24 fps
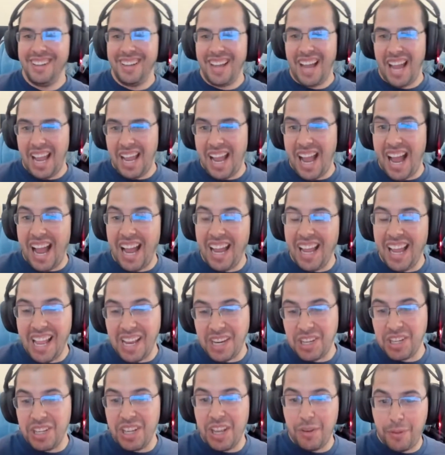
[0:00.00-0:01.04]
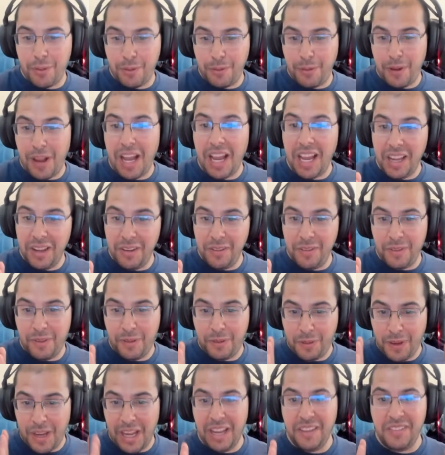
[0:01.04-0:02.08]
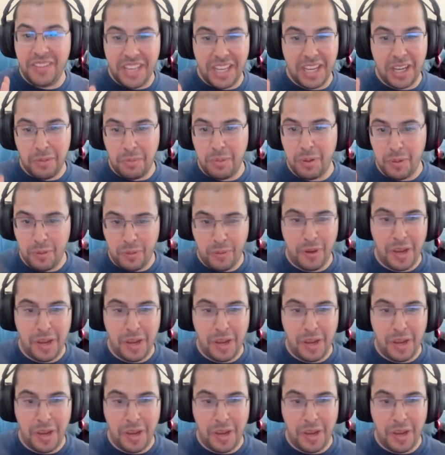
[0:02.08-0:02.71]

I actually have 5 gigabit